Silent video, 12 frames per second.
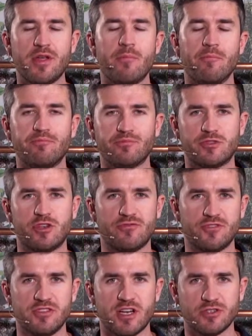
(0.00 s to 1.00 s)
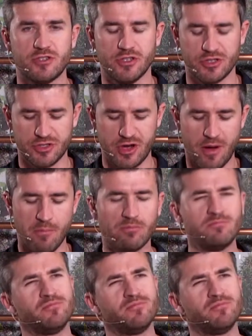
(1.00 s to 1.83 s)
a softer texture this time.